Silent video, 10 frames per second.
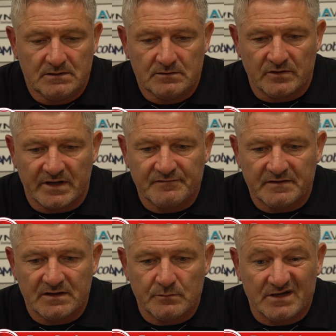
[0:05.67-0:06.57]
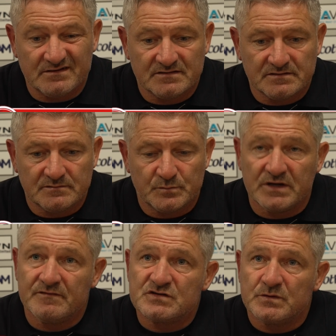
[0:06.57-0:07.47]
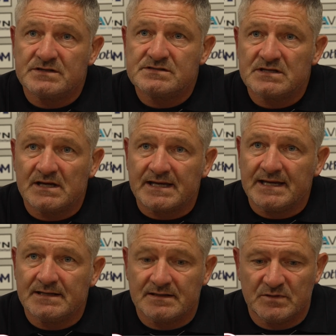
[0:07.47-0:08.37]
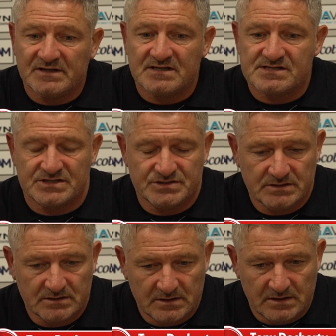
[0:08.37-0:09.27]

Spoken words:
You know, a referee that we had in previous weeks that again had made a decision,